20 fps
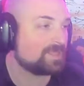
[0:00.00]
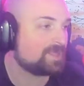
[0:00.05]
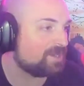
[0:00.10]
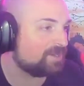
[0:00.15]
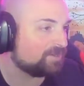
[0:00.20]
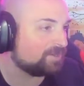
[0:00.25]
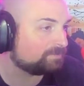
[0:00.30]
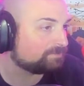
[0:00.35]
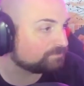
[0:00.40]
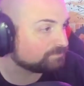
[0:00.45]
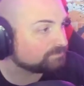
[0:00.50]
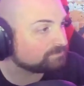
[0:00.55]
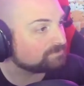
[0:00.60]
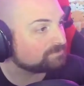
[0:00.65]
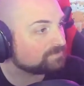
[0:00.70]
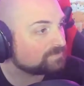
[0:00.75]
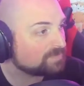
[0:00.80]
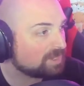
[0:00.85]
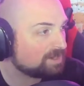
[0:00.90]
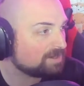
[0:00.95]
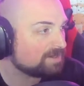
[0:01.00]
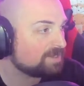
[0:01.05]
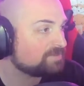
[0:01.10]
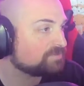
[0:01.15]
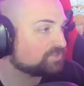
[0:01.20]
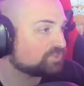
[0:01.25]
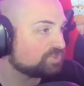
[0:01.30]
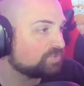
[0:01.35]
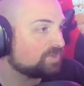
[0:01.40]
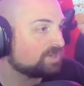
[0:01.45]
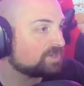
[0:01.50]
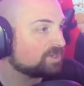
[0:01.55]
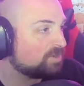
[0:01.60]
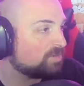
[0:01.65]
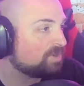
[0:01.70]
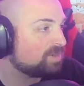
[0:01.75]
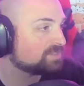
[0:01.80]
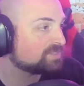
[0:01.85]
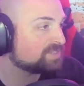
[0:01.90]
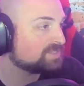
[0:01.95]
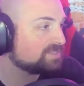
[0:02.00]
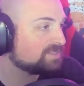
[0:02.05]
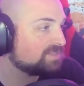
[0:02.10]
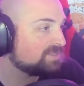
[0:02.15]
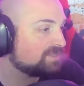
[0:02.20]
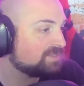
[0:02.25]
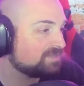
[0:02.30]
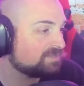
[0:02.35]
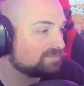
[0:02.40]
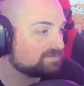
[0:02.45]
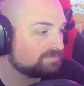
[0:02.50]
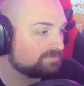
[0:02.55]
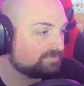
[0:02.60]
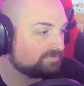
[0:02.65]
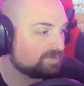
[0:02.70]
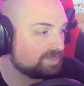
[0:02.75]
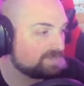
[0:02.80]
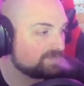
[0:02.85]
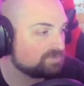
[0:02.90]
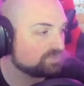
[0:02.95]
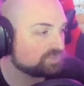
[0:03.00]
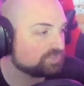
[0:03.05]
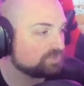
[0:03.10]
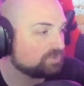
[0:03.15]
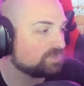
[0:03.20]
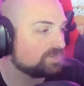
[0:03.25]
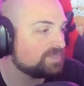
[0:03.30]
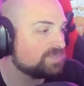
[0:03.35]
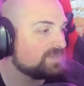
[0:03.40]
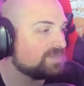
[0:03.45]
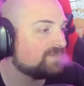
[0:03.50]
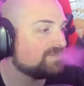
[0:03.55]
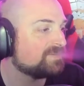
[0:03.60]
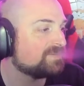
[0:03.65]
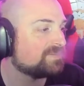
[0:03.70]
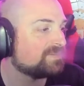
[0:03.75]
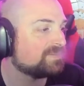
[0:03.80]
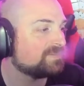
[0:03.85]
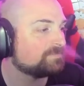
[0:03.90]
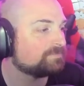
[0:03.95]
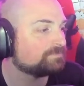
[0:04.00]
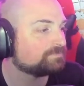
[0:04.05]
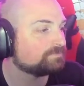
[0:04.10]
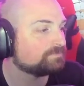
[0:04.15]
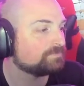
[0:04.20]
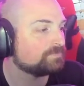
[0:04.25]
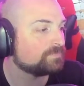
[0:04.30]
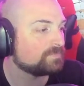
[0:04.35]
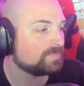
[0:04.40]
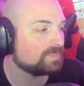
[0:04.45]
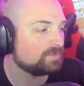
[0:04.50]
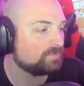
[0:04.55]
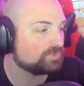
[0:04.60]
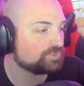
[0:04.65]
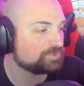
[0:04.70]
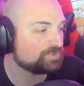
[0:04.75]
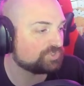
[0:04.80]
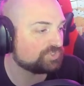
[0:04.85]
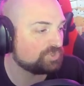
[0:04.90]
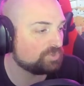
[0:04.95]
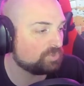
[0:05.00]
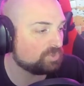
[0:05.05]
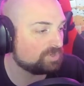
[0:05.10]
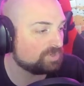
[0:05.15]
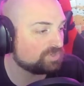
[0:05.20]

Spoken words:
I don't know. All right, do you want to go on to the final story here, which was your